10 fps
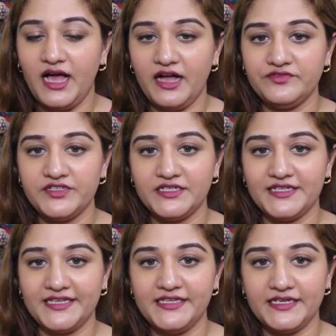After
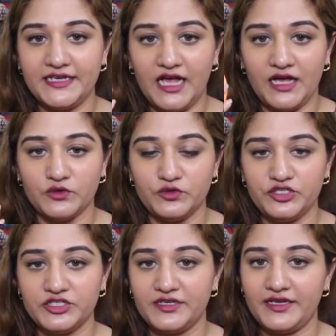taking it
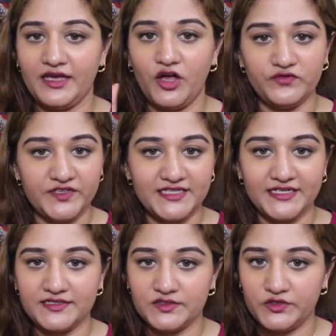out, obviously
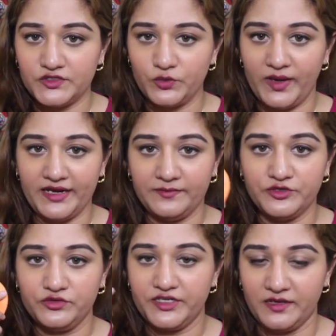it is going to swell up
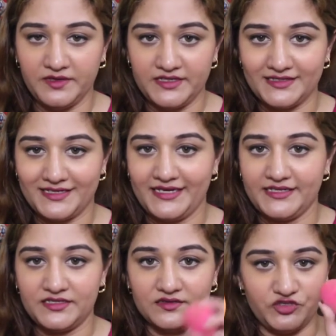to double its
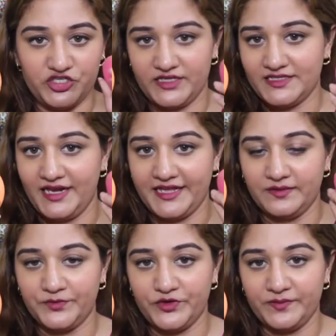size just like
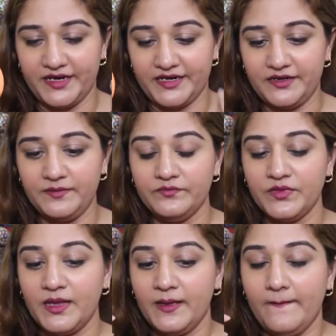the Beauty Blender.
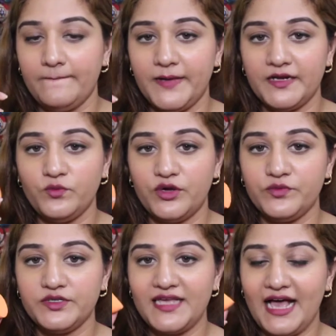But what
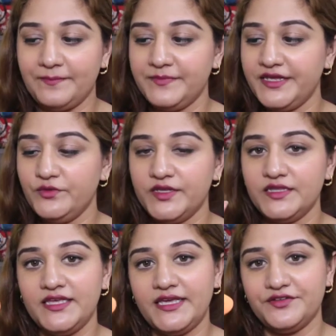was happening
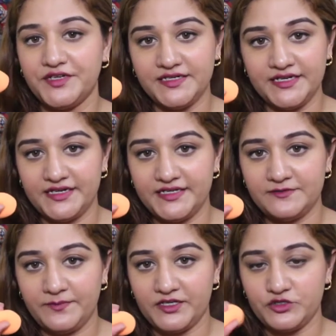with the Real Technique
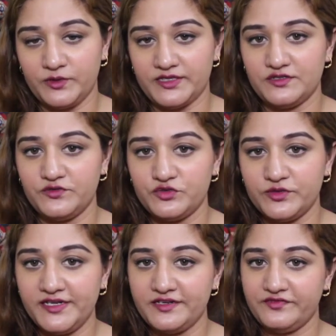sponge was it was
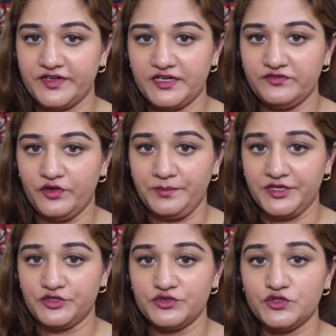really difficult for
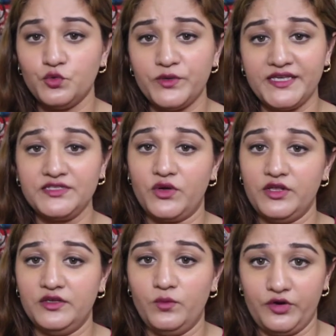me to squeeze
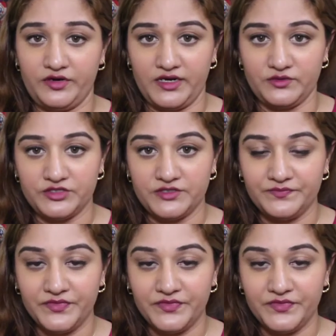all the water out.